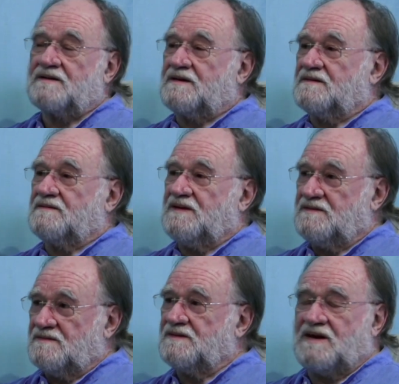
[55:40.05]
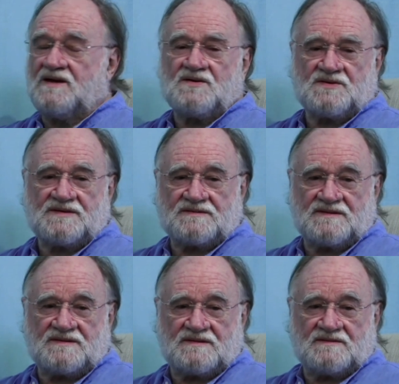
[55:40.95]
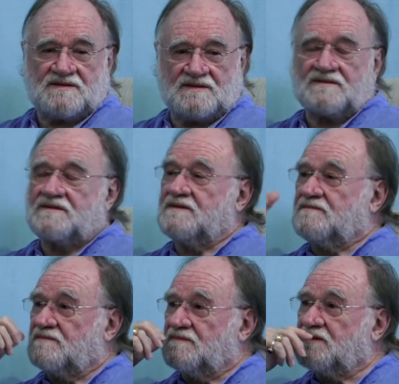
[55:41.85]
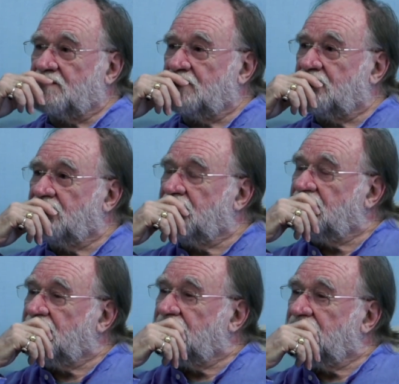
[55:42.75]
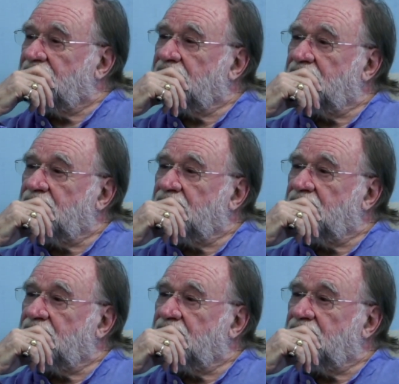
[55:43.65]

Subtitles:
Okay, he heard it. Did he? Okay. Yeah.